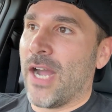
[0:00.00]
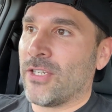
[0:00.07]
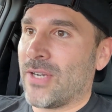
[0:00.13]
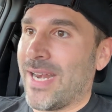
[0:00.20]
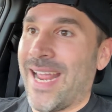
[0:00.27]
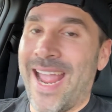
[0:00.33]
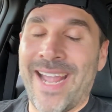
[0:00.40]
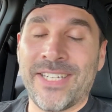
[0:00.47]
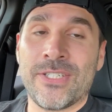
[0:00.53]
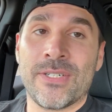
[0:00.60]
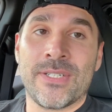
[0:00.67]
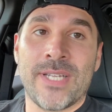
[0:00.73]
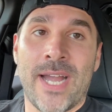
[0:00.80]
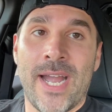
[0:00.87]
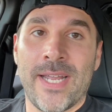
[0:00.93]
Try to
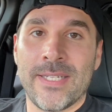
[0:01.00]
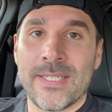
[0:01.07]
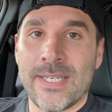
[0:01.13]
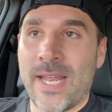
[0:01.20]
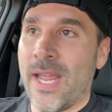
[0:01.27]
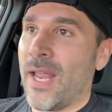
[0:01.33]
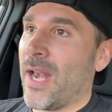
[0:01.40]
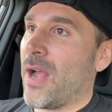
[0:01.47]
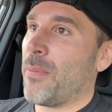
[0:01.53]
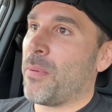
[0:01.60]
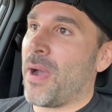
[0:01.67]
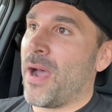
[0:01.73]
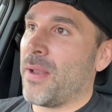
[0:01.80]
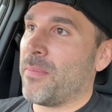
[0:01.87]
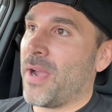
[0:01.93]
exercise, staying
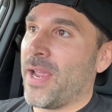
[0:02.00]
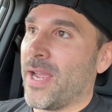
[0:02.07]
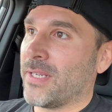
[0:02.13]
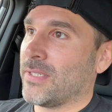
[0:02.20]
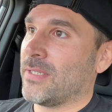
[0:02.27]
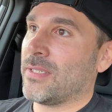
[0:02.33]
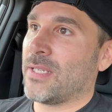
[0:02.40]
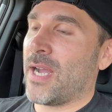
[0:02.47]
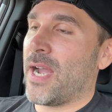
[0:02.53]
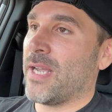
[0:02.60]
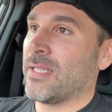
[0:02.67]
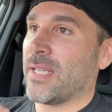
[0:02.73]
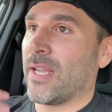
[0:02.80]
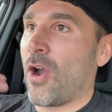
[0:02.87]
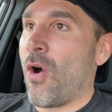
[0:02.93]
up on my
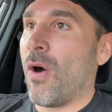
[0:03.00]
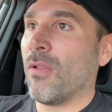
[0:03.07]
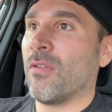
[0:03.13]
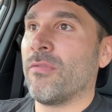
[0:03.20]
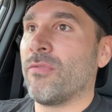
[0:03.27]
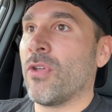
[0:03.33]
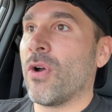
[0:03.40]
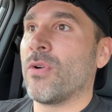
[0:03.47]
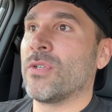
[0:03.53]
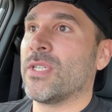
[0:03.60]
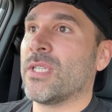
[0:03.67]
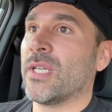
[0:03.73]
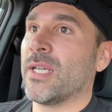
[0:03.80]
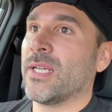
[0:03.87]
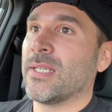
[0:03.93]
exercise. Like, all of
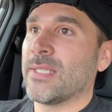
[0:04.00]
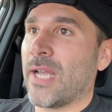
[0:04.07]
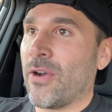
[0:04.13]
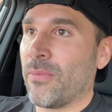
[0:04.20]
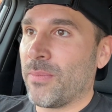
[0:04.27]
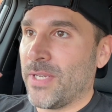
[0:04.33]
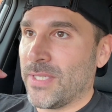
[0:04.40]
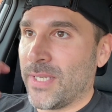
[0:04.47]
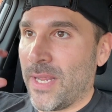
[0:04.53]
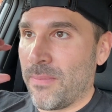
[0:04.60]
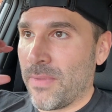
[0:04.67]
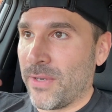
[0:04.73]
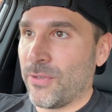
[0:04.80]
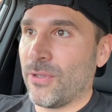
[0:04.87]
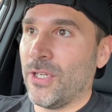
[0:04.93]
those things help me
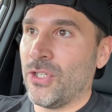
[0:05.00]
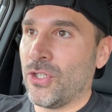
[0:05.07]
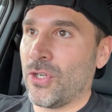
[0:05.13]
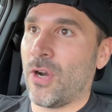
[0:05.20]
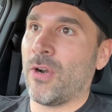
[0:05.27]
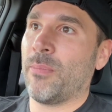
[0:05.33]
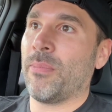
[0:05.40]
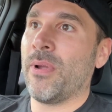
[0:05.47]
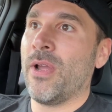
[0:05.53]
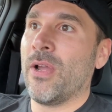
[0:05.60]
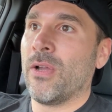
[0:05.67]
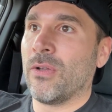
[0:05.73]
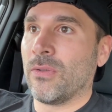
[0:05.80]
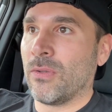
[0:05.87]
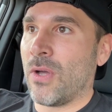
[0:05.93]
stay mentally sharp
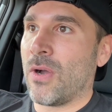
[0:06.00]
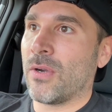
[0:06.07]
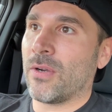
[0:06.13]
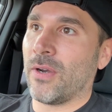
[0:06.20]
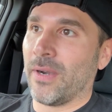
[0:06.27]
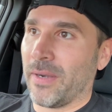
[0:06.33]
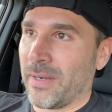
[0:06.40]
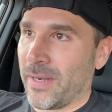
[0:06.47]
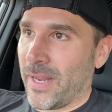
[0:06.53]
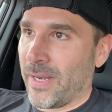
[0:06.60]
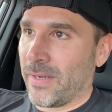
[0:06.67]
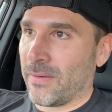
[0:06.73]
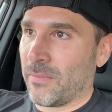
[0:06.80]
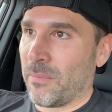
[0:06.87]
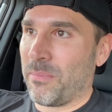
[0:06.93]
longer
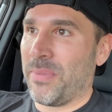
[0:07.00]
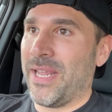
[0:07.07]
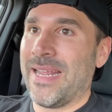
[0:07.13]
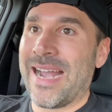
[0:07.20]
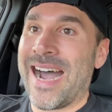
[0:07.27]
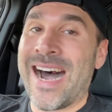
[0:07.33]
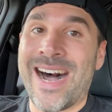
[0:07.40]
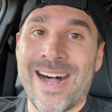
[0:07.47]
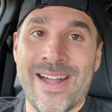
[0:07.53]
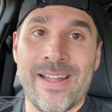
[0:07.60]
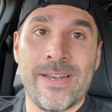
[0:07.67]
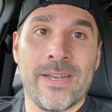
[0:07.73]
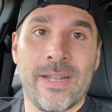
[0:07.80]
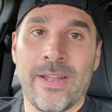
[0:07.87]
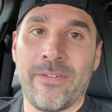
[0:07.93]
and be
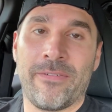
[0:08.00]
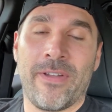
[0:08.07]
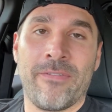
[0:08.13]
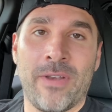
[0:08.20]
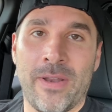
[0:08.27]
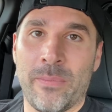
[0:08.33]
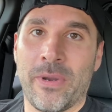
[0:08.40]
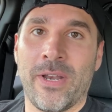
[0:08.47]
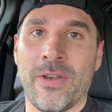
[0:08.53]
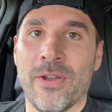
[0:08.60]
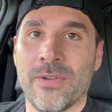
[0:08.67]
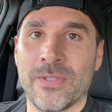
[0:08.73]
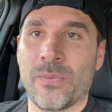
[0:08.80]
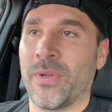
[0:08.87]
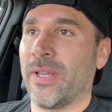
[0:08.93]
on. If anybody
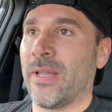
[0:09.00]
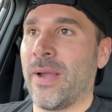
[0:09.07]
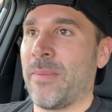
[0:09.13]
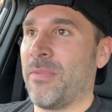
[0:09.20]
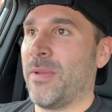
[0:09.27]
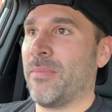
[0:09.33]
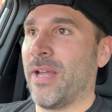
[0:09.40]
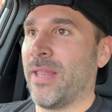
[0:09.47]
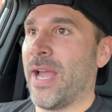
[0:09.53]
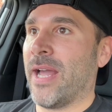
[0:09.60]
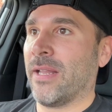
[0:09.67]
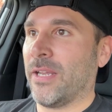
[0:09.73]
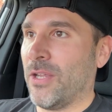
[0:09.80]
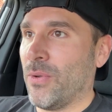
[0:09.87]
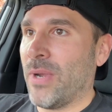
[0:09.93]
knows what I mean by
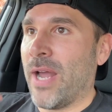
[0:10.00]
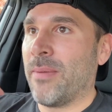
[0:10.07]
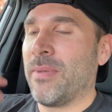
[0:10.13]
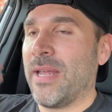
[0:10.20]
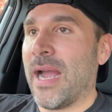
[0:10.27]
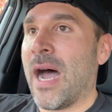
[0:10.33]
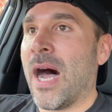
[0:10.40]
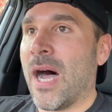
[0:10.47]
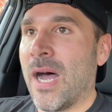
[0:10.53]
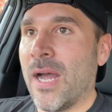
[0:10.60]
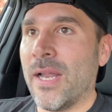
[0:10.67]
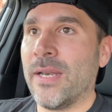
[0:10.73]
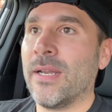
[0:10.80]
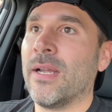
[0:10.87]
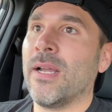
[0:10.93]
that, like, you got to be
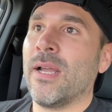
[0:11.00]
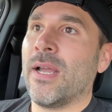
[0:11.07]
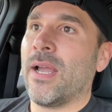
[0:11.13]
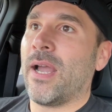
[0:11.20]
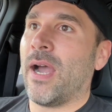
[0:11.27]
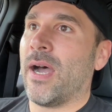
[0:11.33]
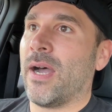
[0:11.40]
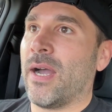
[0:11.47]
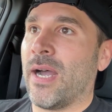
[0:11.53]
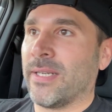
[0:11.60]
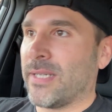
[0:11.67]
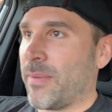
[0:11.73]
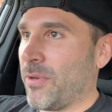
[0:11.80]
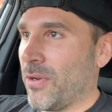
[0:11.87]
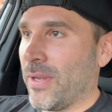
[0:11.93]
on
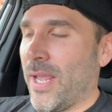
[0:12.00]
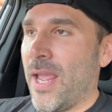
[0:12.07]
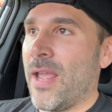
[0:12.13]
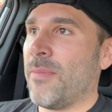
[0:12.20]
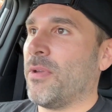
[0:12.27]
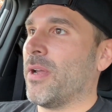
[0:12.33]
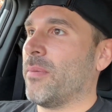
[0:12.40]
top of your game.